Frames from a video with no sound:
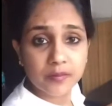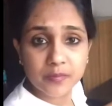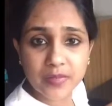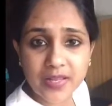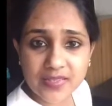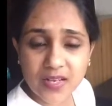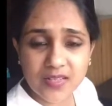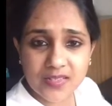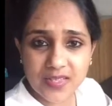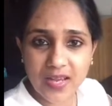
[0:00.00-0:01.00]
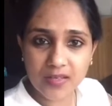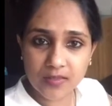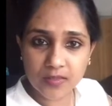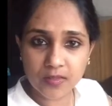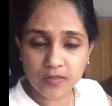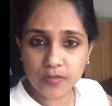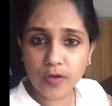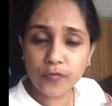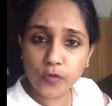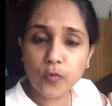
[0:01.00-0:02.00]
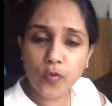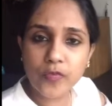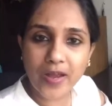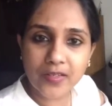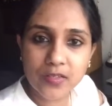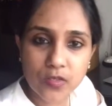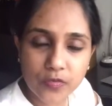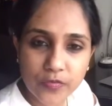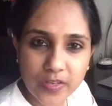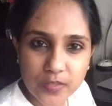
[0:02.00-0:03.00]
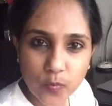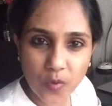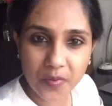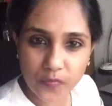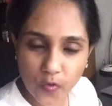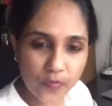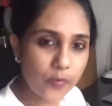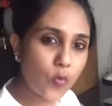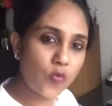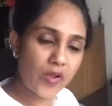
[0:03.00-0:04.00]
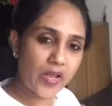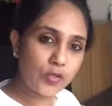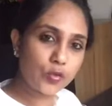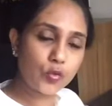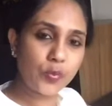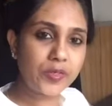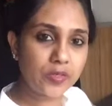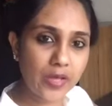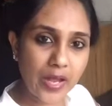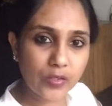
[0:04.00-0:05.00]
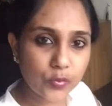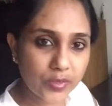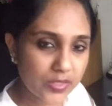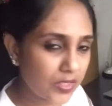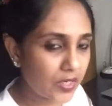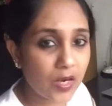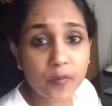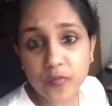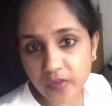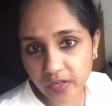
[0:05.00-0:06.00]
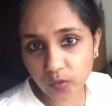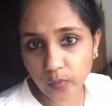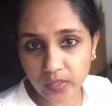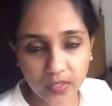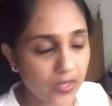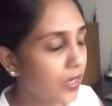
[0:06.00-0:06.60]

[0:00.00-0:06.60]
Let's understand a few more factors on Facebook before we move ahead to Twitter and to Instagram very quickly.